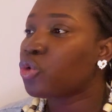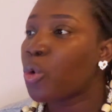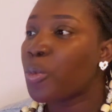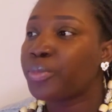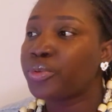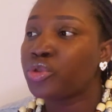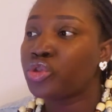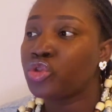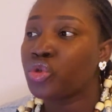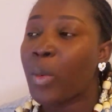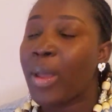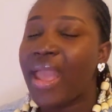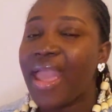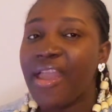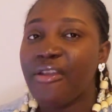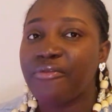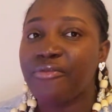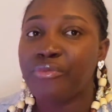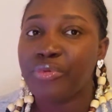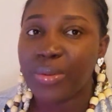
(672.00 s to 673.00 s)
open to
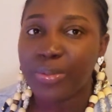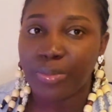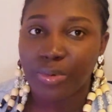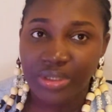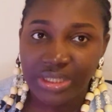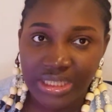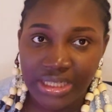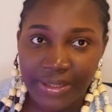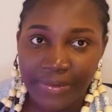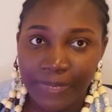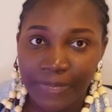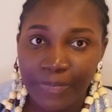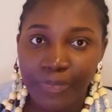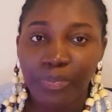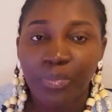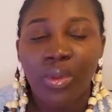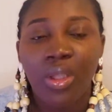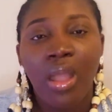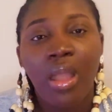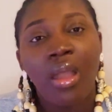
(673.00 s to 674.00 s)

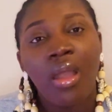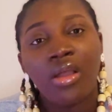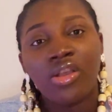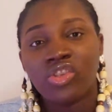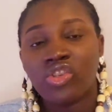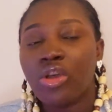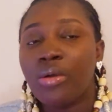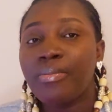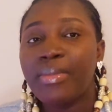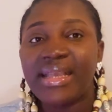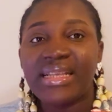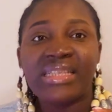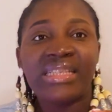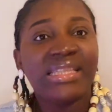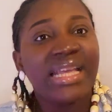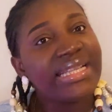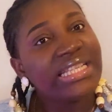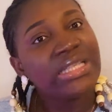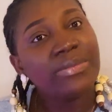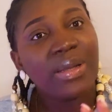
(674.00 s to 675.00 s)
everybody. Some may
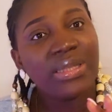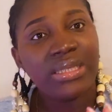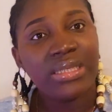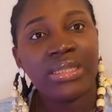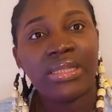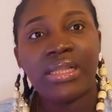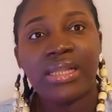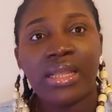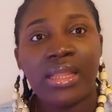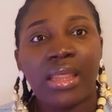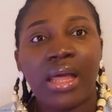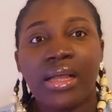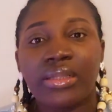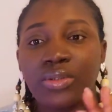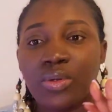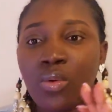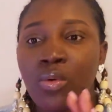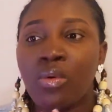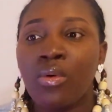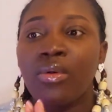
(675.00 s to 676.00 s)
state it particularly
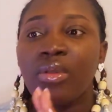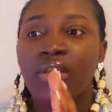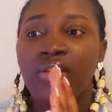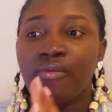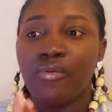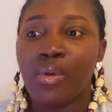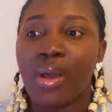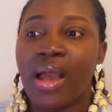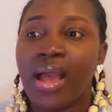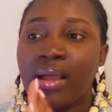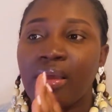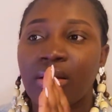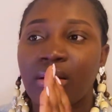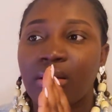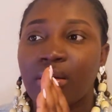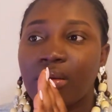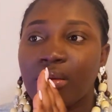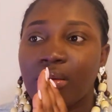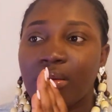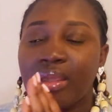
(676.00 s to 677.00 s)
that, oh, if you are
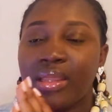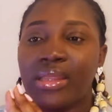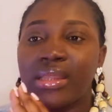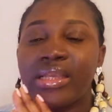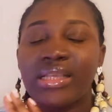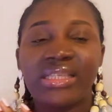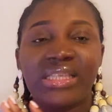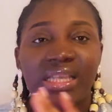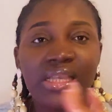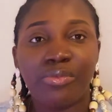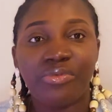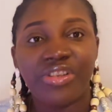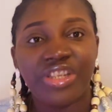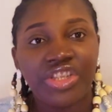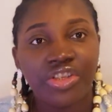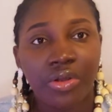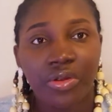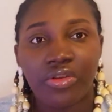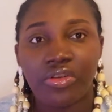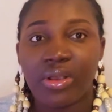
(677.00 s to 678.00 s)
in this
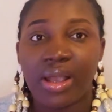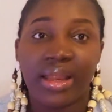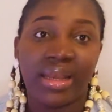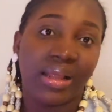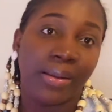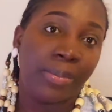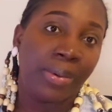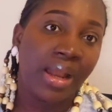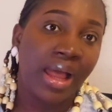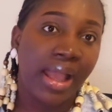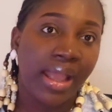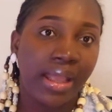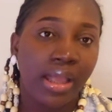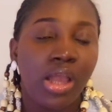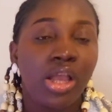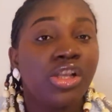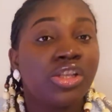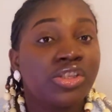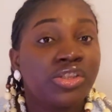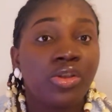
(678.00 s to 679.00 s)
region, you can apply.
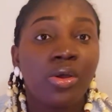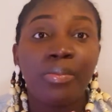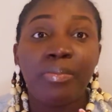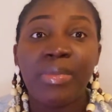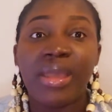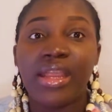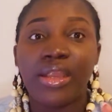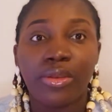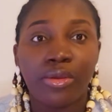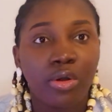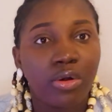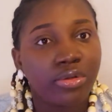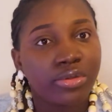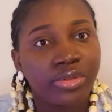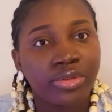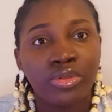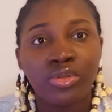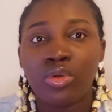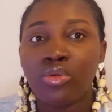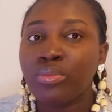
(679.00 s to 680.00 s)
Some may
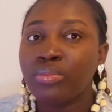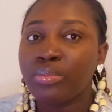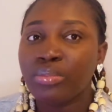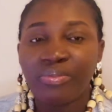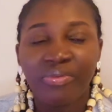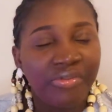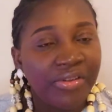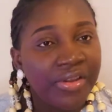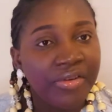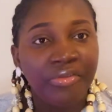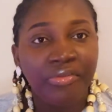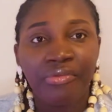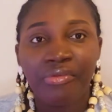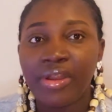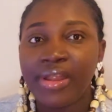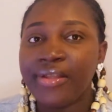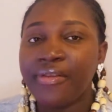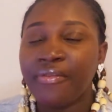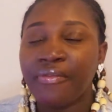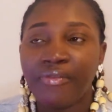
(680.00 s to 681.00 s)
not. So feel
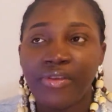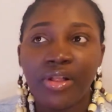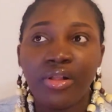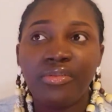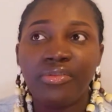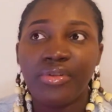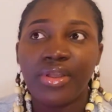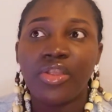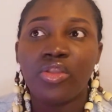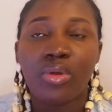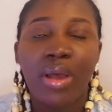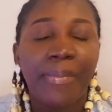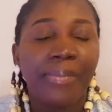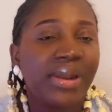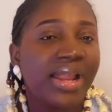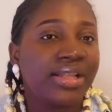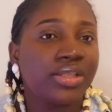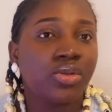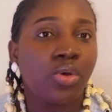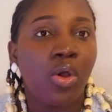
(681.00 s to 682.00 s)
free to
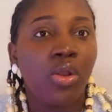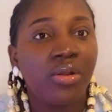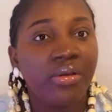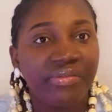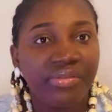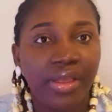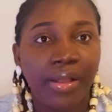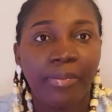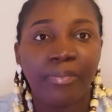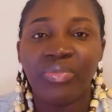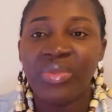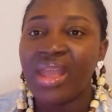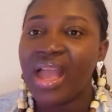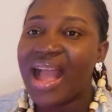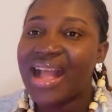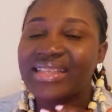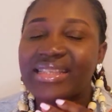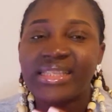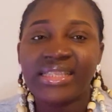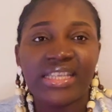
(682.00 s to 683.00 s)
apply to all of them
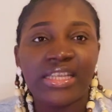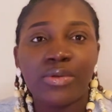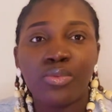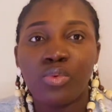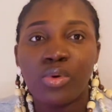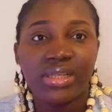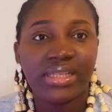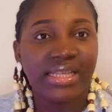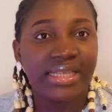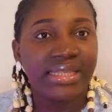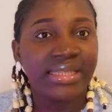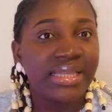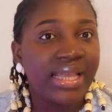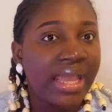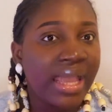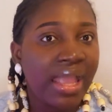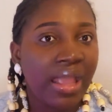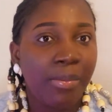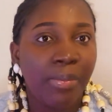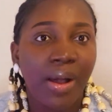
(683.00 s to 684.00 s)
and see what they
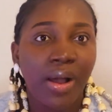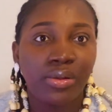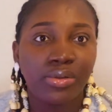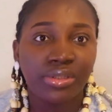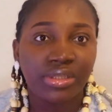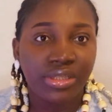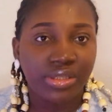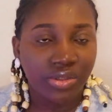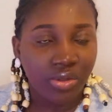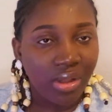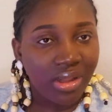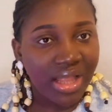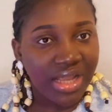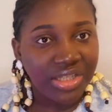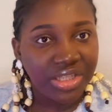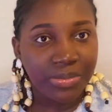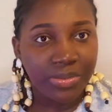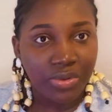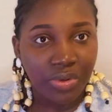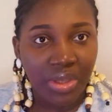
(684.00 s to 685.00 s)
say about the
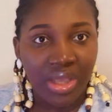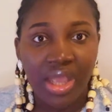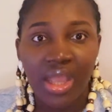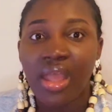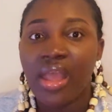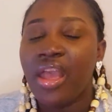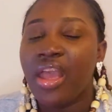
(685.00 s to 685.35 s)
scholarships, okay?